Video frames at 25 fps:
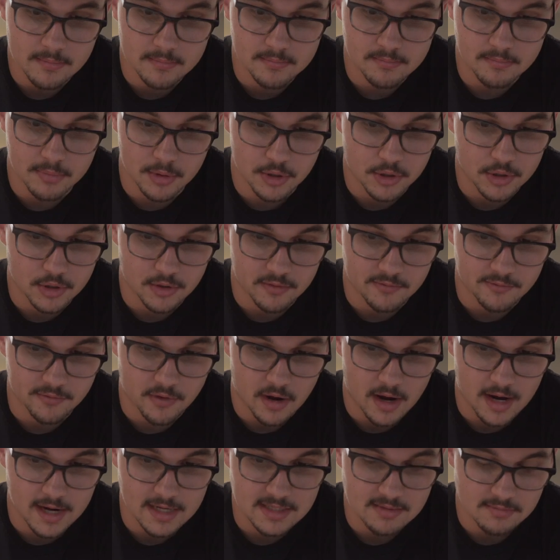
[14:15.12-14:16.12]
burger and
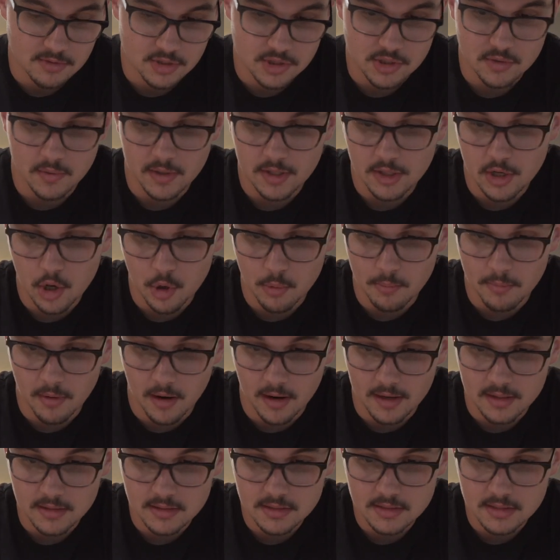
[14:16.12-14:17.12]
fries. I'm just doing no
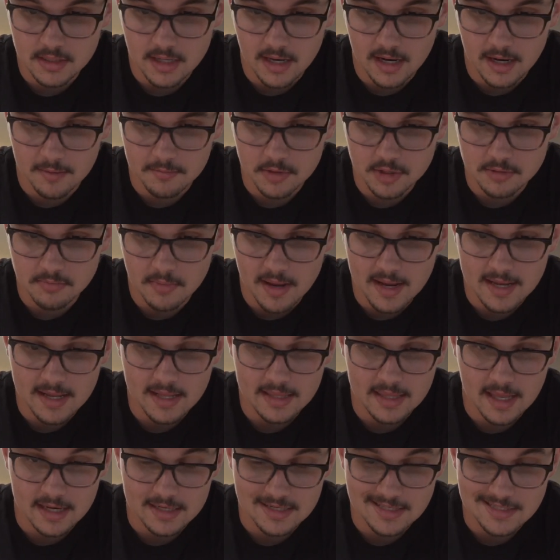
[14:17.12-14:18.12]
buns, and I'm just making
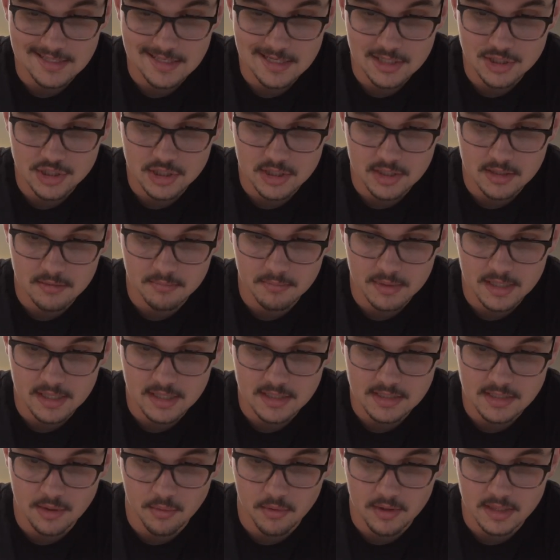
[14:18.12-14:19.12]
that decision
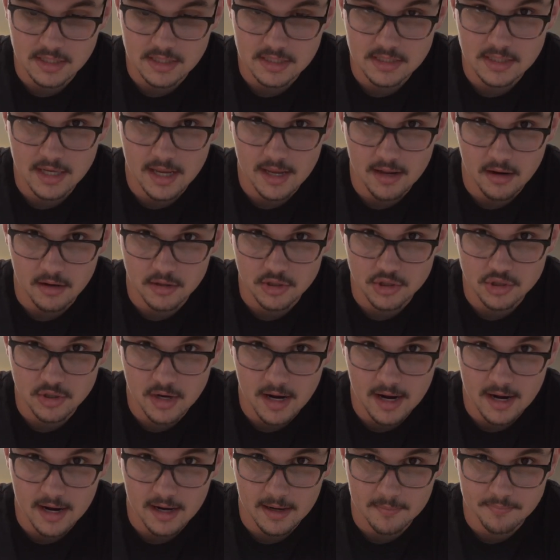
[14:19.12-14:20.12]
because I want to stay on
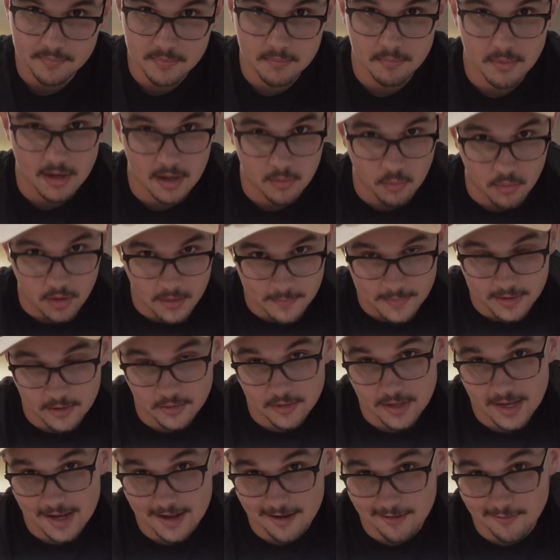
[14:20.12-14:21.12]
track, but I want to be able
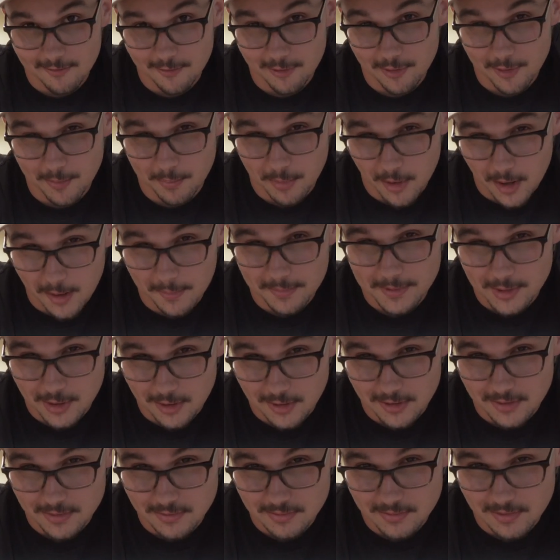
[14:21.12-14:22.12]
to have the
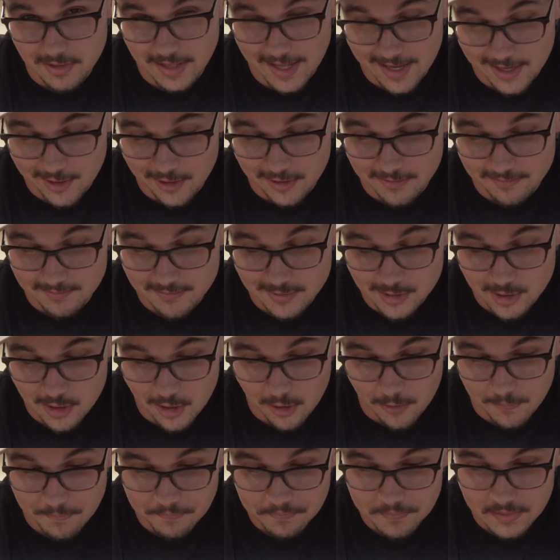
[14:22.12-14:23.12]
Pop-Tart later.
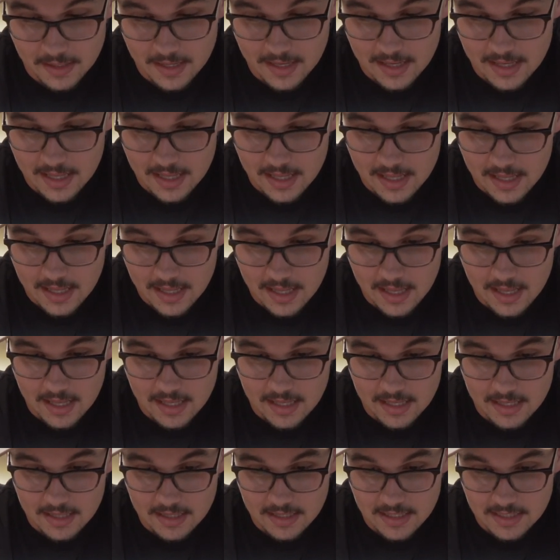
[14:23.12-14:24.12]
So
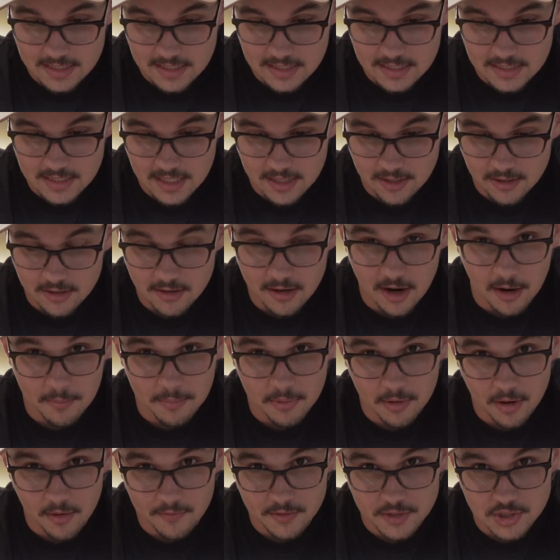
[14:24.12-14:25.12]
this is dinner. I'll
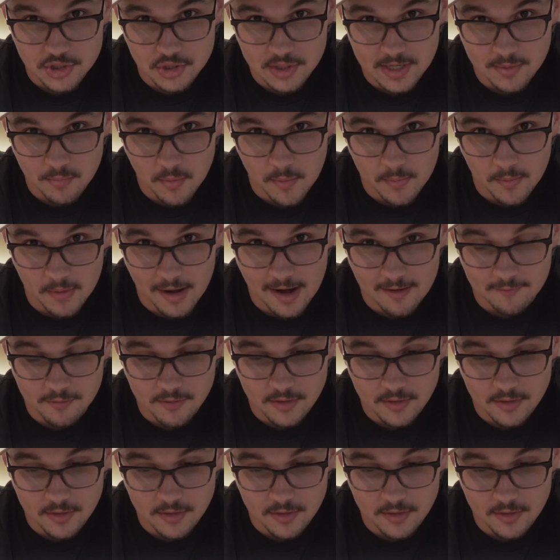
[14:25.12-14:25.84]
put on the screen where we're at for